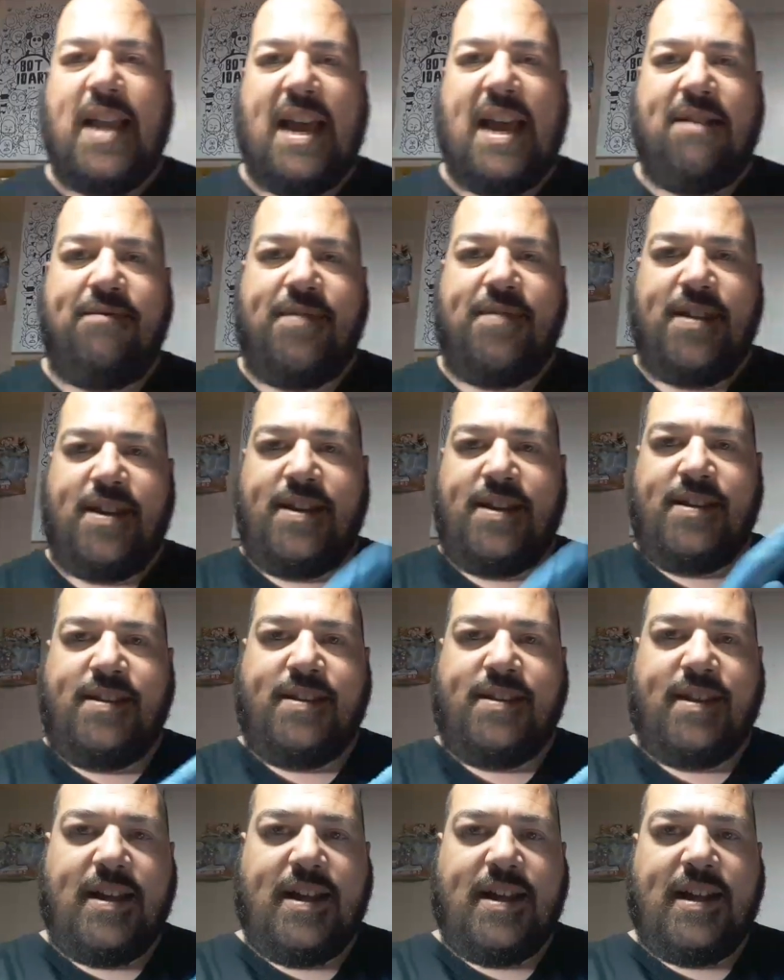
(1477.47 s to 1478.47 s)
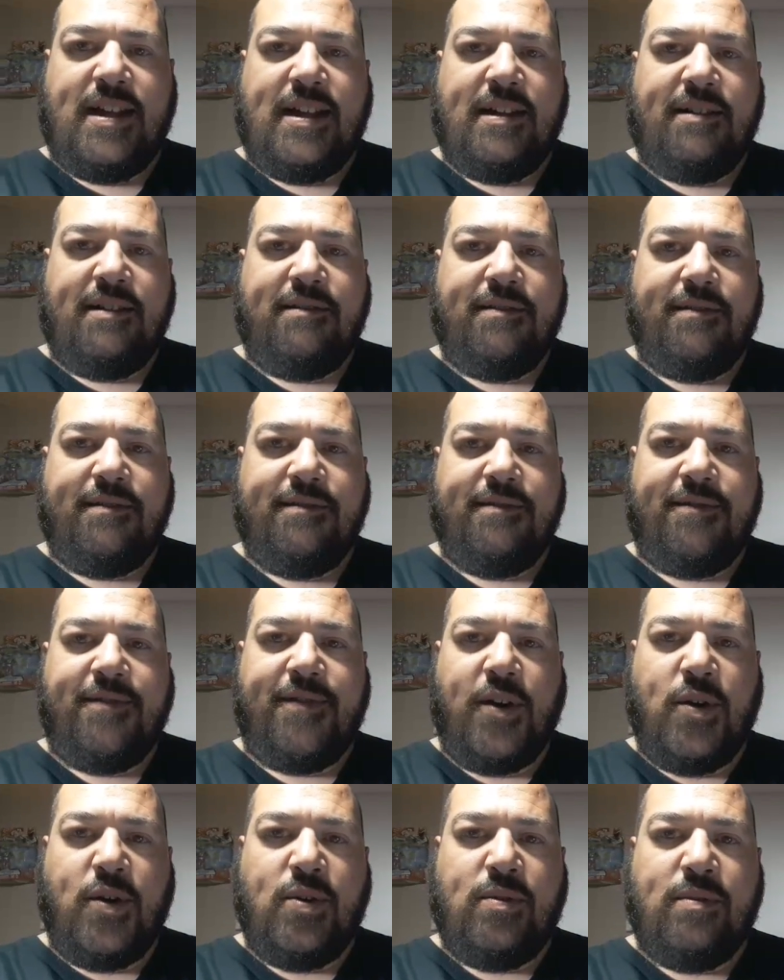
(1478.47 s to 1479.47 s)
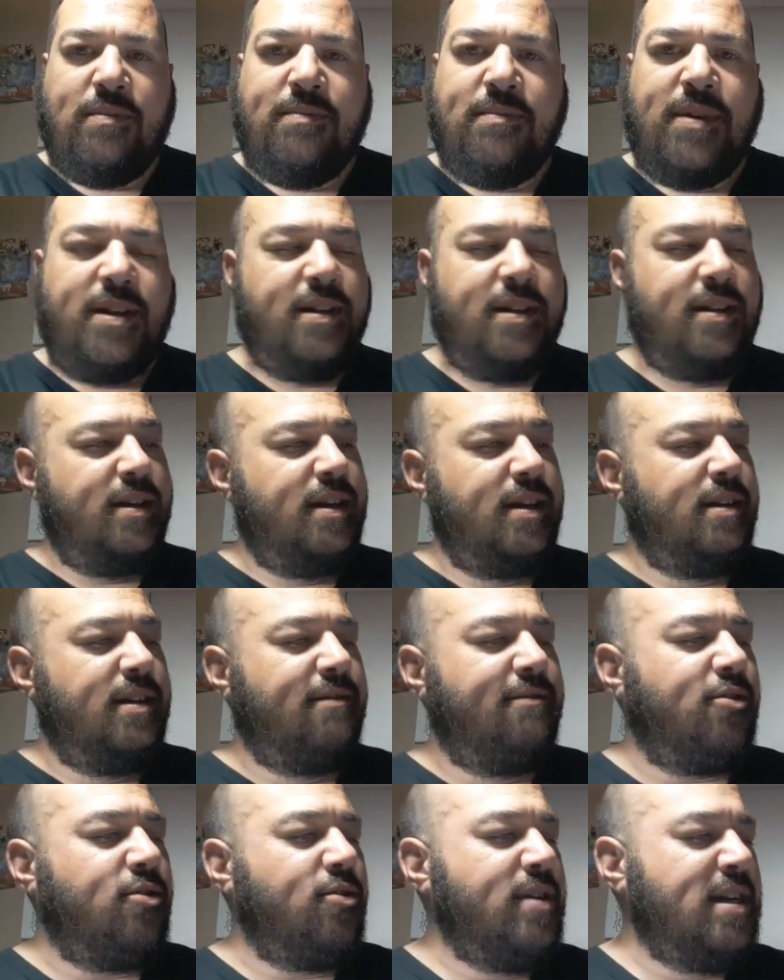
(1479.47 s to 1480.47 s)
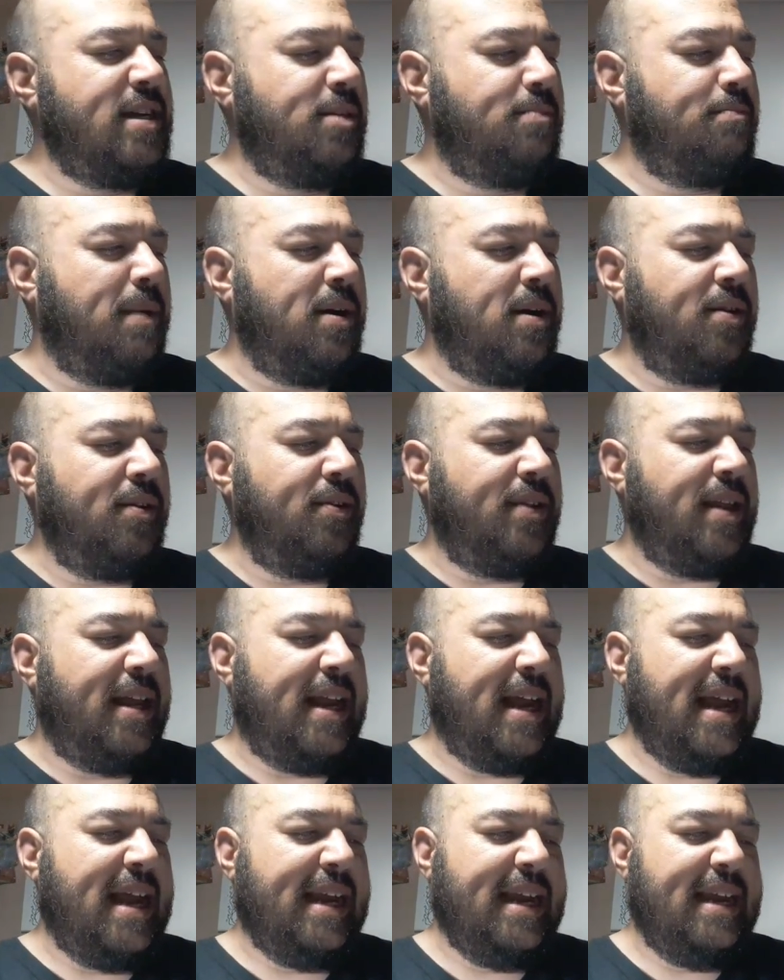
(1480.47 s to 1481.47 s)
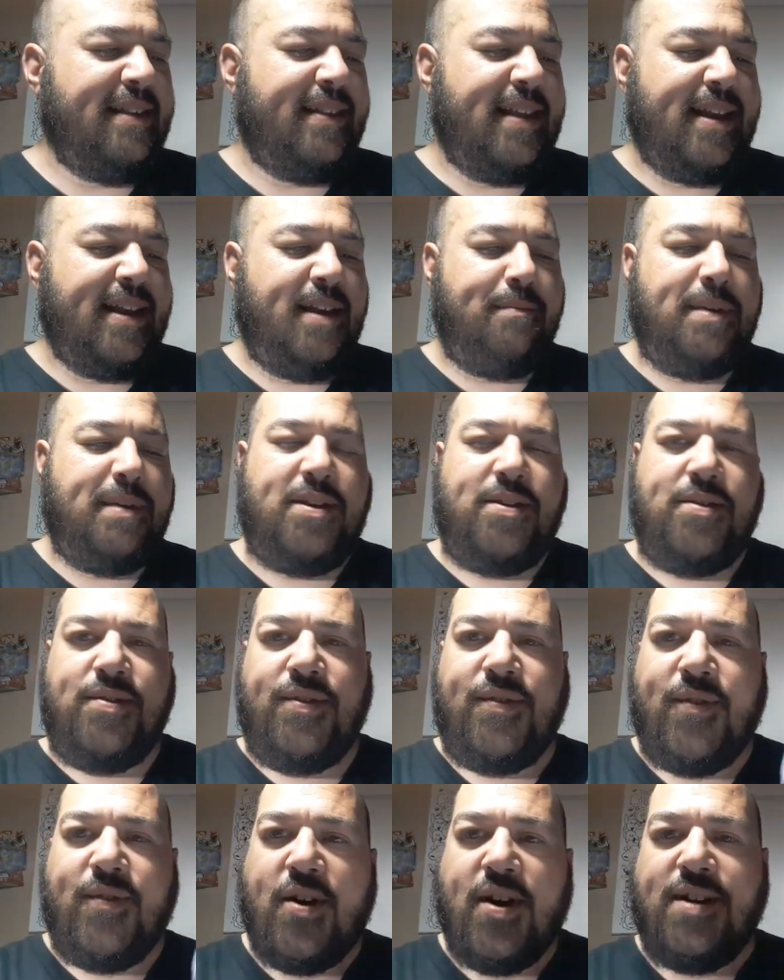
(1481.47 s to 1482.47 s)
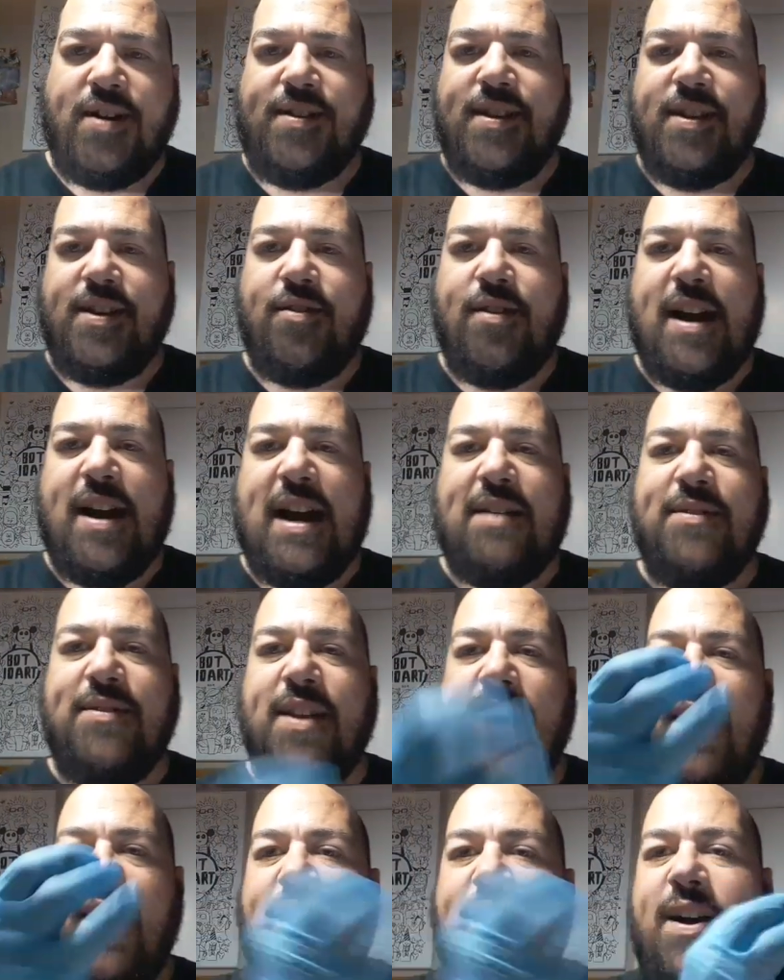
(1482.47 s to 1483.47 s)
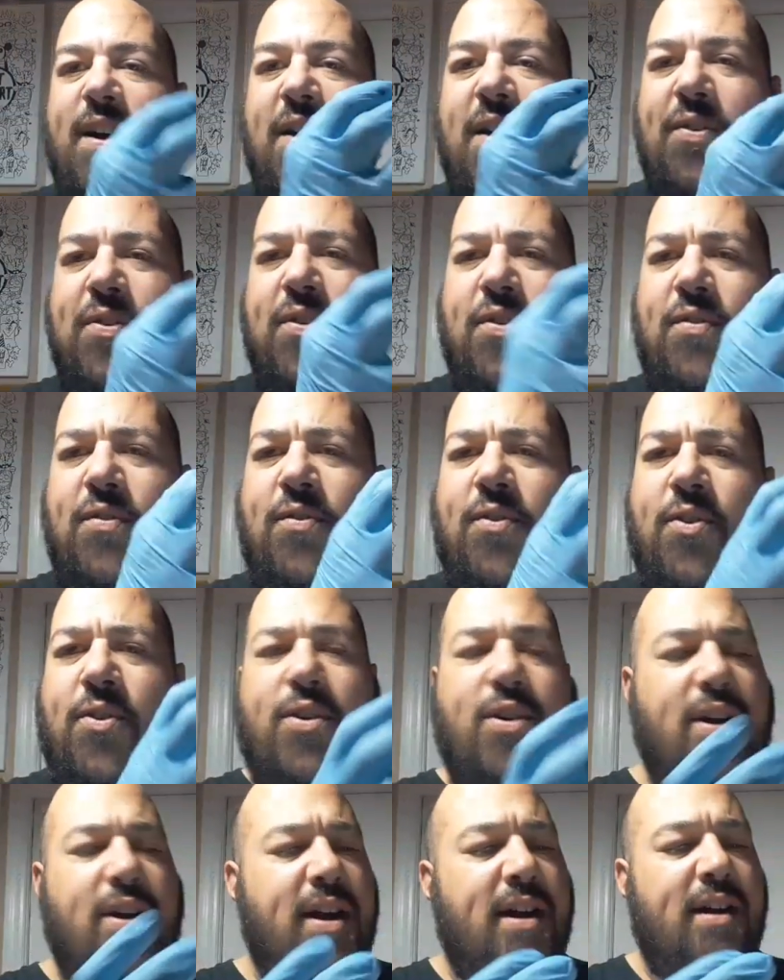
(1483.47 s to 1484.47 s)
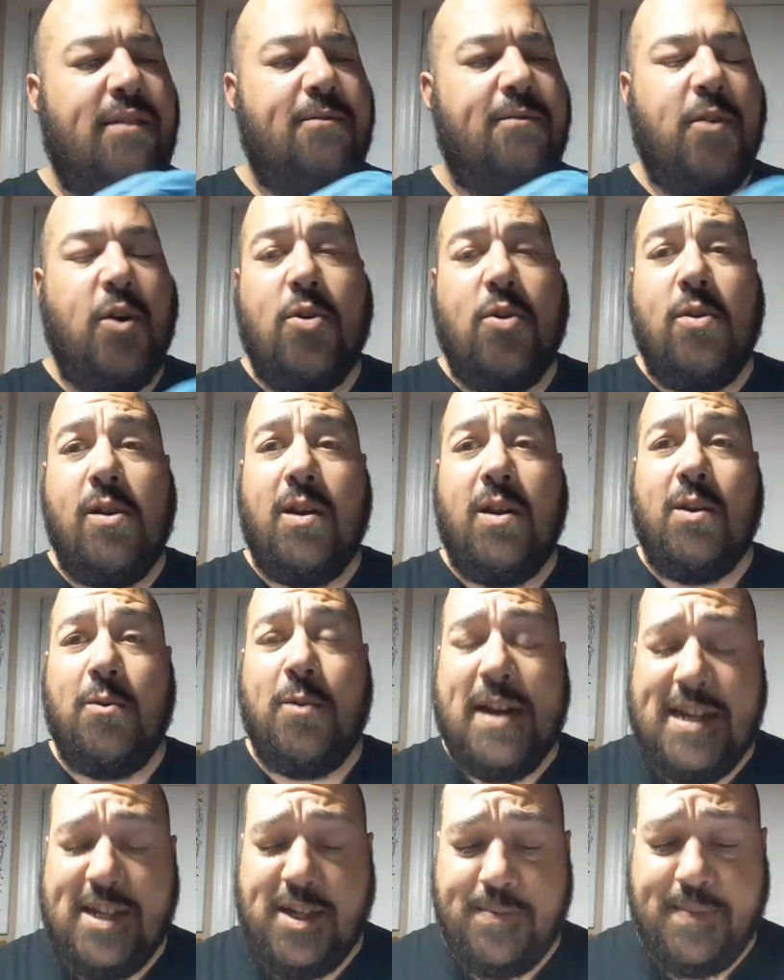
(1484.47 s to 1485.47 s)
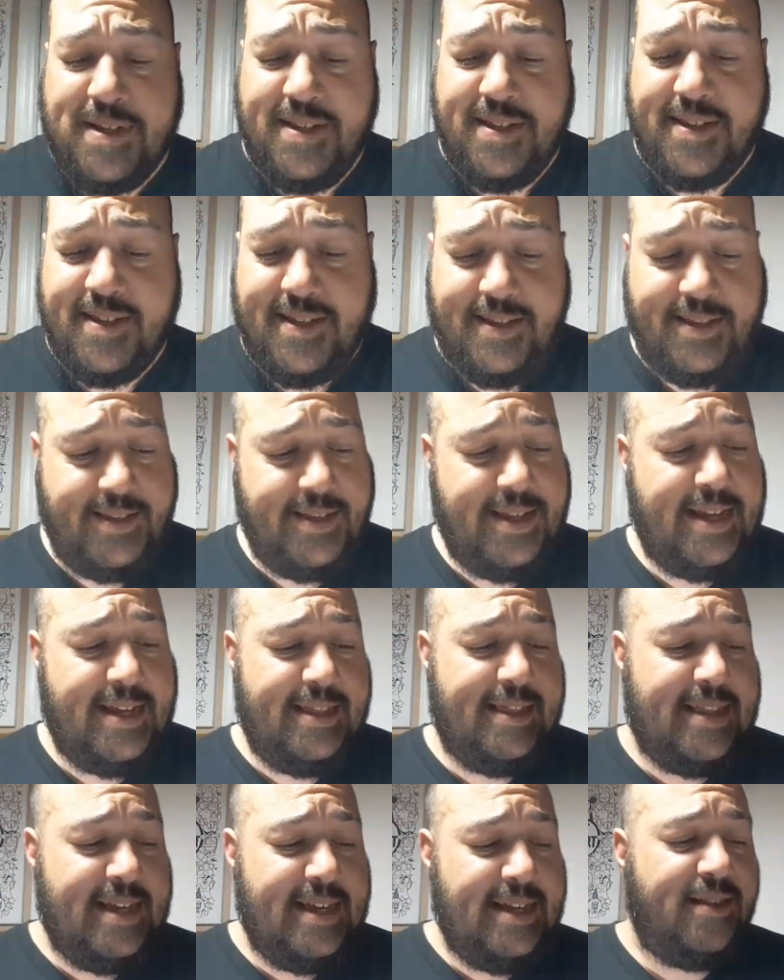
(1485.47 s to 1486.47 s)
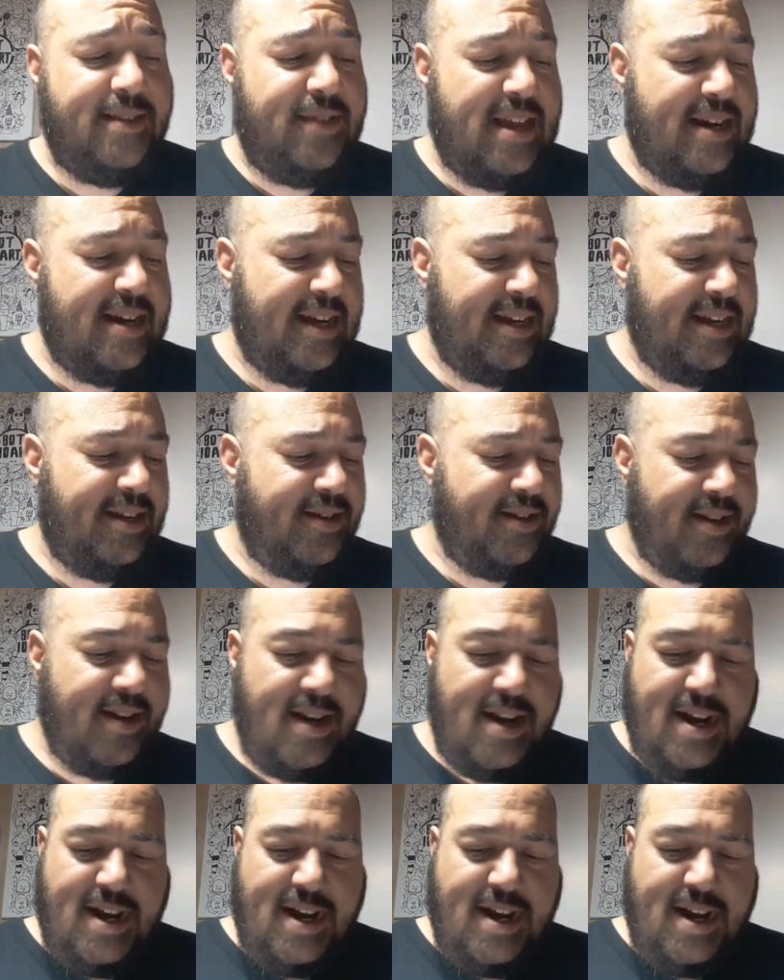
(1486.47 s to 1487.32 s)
have these foam 4-inch balls that I guess they could be used for arts and crafts, also for floral arrangements and things of that nature.